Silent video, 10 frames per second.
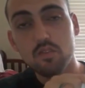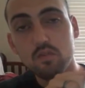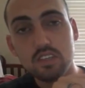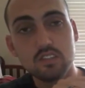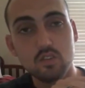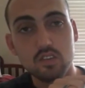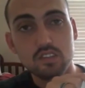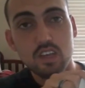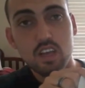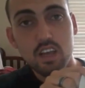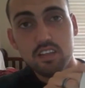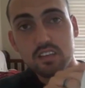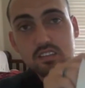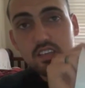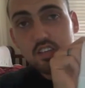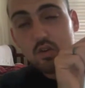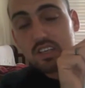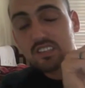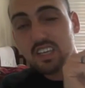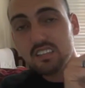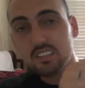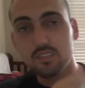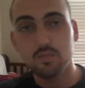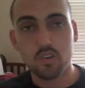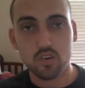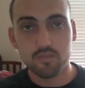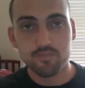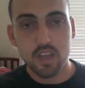resource, the U.S. Census Bureau.